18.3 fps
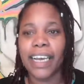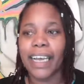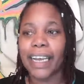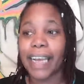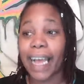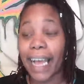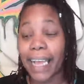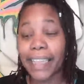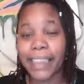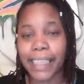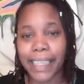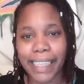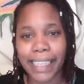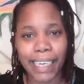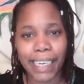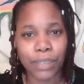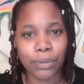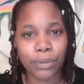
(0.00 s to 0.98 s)
And I
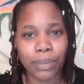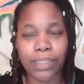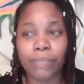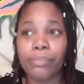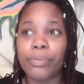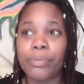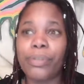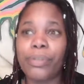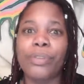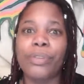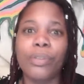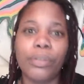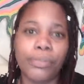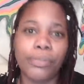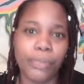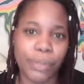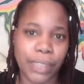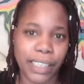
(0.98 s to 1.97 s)
think that is one of the
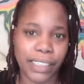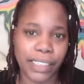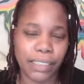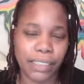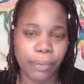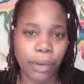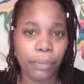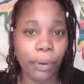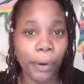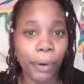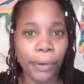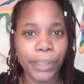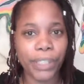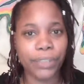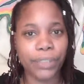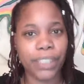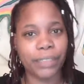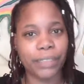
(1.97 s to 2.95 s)
beautiful things about
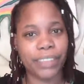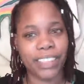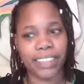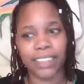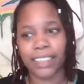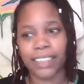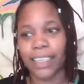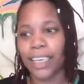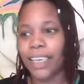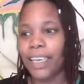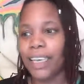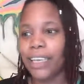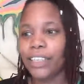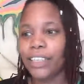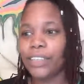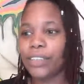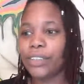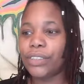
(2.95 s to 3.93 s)
poetry, which is
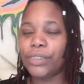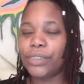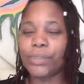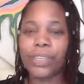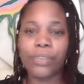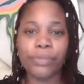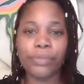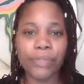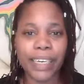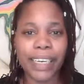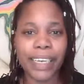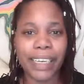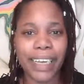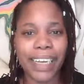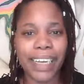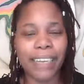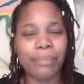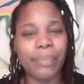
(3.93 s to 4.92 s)
you can read
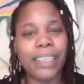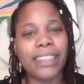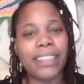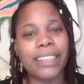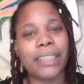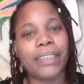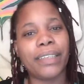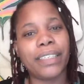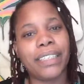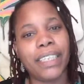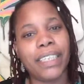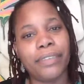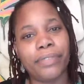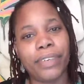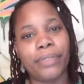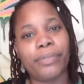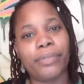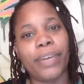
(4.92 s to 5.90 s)
it and it means something
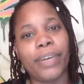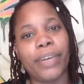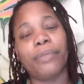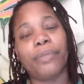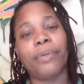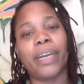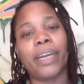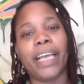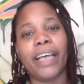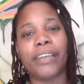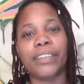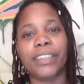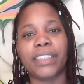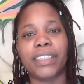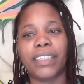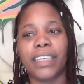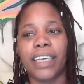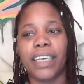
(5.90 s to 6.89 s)
different for everyone
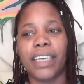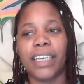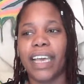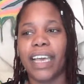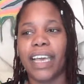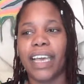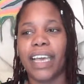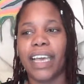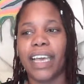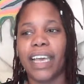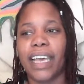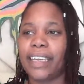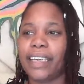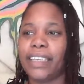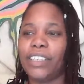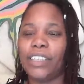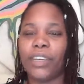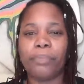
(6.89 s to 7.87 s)
else.
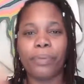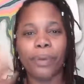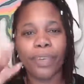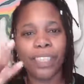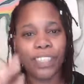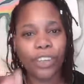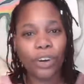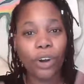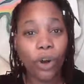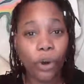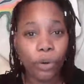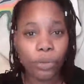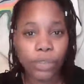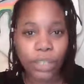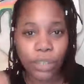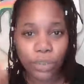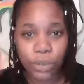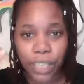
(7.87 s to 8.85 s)
And putting your
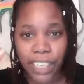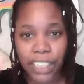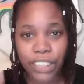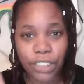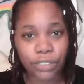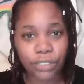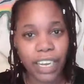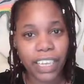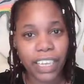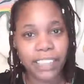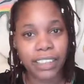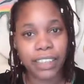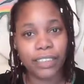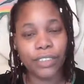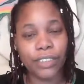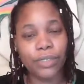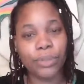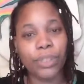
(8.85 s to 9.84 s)
own little Easter
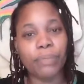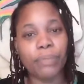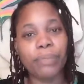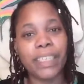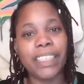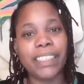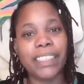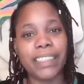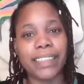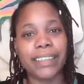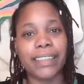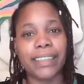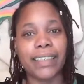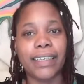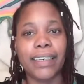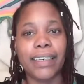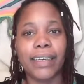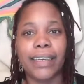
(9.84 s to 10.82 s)
eggs into your
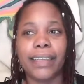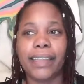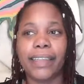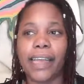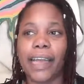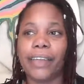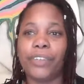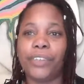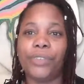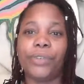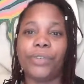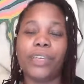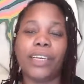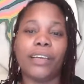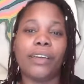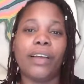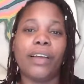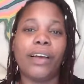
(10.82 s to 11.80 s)
pieces that you
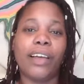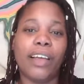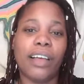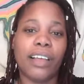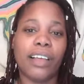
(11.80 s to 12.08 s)
can